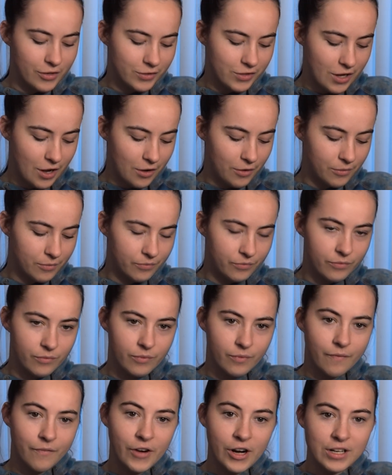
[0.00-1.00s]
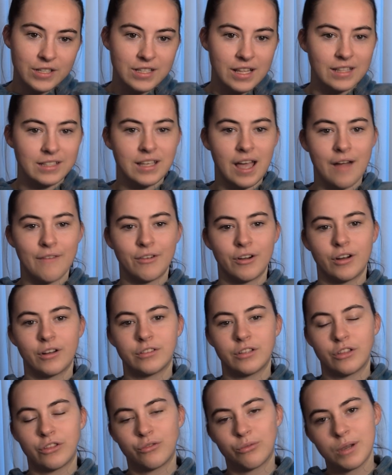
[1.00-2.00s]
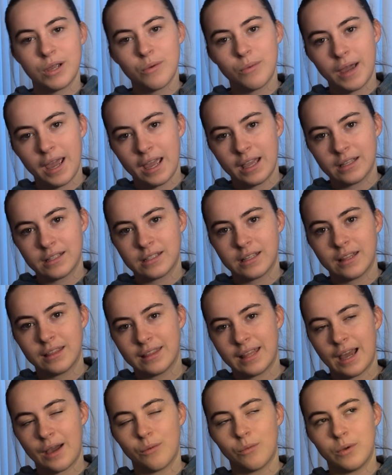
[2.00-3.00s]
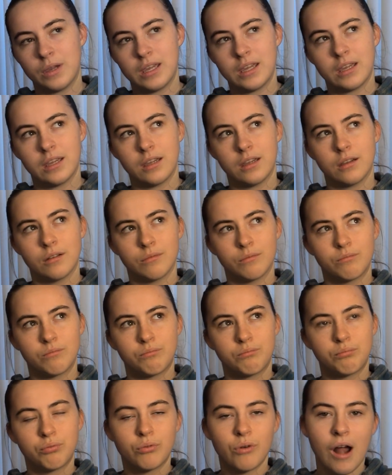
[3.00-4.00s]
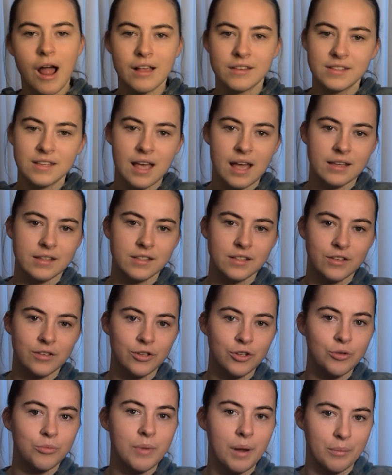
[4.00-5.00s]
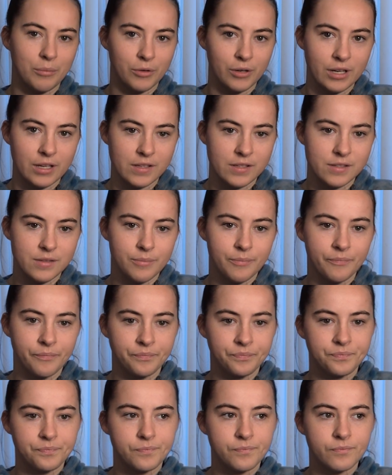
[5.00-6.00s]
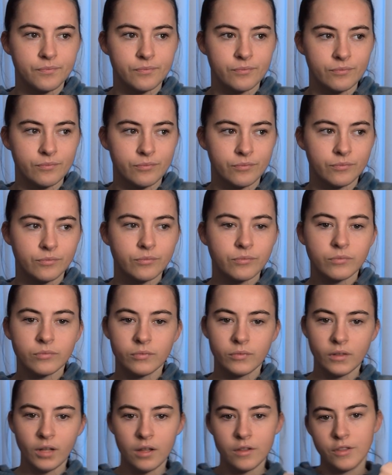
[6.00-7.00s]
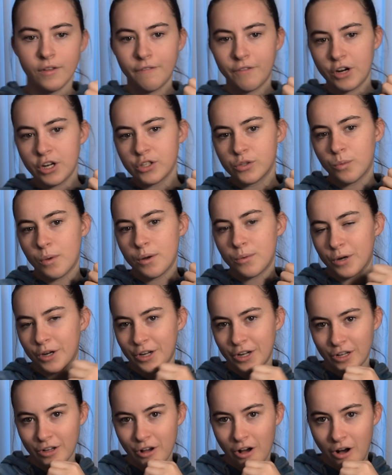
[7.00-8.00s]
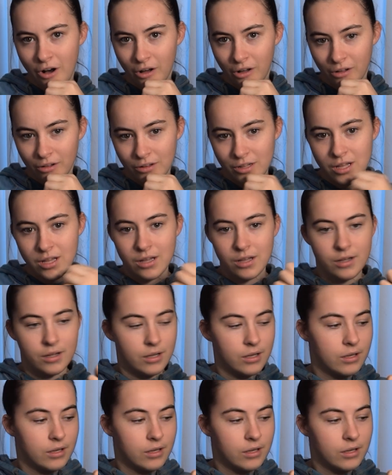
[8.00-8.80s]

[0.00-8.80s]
So, first, let's cover the 3 ways that we process new memories. The first one we're going to call